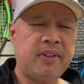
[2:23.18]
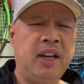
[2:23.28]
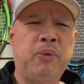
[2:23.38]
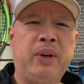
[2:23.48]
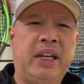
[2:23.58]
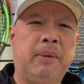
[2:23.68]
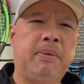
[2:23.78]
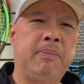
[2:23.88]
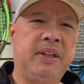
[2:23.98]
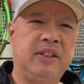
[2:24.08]
and wake up
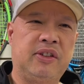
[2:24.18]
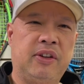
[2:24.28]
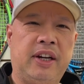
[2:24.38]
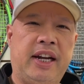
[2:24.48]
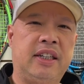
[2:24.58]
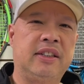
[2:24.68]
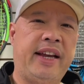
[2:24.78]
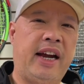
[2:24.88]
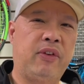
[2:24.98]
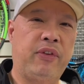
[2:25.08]
a bit so that I can
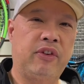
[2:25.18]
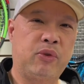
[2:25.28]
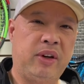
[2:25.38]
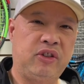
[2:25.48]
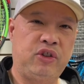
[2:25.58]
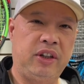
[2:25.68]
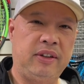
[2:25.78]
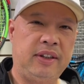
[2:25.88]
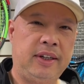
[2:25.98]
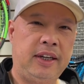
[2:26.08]
tackle this question.
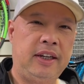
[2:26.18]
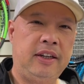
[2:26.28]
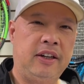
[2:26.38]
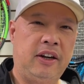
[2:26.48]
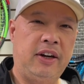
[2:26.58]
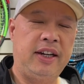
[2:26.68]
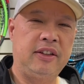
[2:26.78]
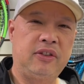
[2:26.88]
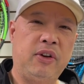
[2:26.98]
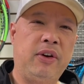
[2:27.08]
All right,
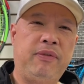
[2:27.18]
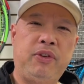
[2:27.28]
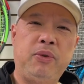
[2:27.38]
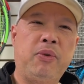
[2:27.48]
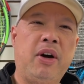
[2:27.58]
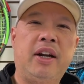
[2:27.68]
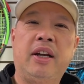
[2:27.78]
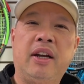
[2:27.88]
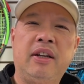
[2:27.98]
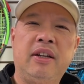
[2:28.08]
so if you want
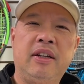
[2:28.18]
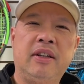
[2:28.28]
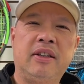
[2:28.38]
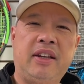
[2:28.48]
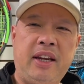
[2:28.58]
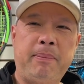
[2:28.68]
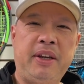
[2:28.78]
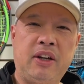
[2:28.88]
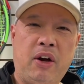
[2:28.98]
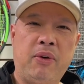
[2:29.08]
to keep
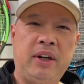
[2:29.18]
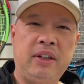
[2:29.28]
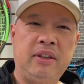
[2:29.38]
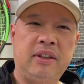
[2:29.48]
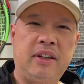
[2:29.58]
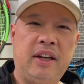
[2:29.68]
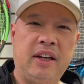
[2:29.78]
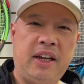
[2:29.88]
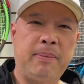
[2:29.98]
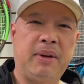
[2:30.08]
me going
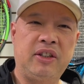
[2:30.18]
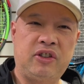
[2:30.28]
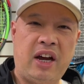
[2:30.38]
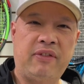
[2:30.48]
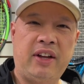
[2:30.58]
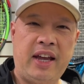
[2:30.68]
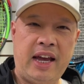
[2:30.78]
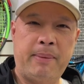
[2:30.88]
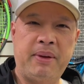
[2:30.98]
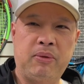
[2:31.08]
and keep my Java
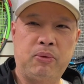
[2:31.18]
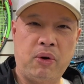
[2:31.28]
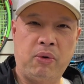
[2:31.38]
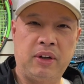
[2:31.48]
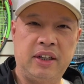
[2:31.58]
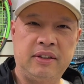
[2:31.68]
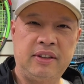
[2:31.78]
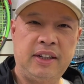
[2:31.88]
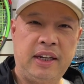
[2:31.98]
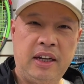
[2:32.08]
habit rolling,
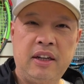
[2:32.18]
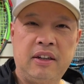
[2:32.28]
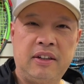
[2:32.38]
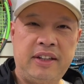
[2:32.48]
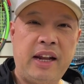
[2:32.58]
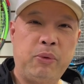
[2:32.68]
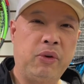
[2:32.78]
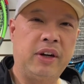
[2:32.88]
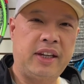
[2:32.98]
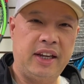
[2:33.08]

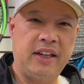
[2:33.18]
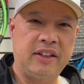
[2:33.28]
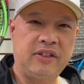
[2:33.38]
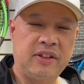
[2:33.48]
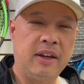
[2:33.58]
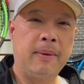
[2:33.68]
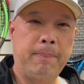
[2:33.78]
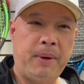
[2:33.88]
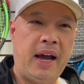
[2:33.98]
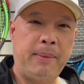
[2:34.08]
network is
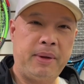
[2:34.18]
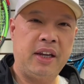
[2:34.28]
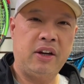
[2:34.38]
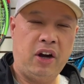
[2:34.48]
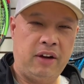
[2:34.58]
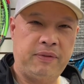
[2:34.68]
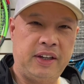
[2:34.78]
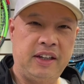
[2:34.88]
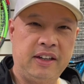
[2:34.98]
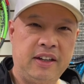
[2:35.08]

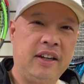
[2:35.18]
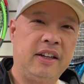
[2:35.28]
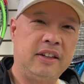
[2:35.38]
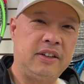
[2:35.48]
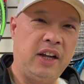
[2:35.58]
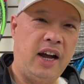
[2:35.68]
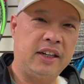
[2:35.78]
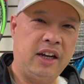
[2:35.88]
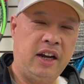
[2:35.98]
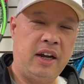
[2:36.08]

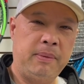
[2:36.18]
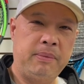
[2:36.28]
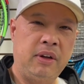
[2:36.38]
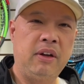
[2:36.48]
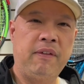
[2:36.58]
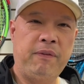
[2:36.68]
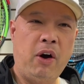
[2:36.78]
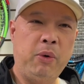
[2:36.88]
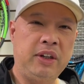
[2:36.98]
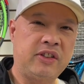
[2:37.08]

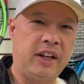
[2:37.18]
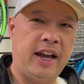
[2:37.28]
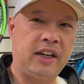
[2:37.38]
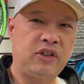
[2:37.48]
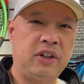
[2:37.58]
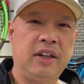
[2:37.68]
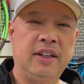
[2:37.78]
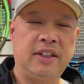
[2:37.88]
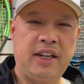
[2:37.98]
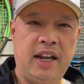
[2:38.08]

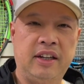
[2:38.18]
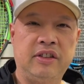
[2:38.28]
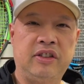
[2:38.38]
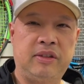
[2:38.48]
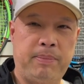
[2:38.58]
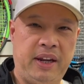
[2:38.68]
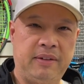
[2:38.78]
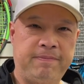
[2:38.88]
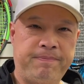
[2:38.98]
buymeacoffee.com/tennisspin.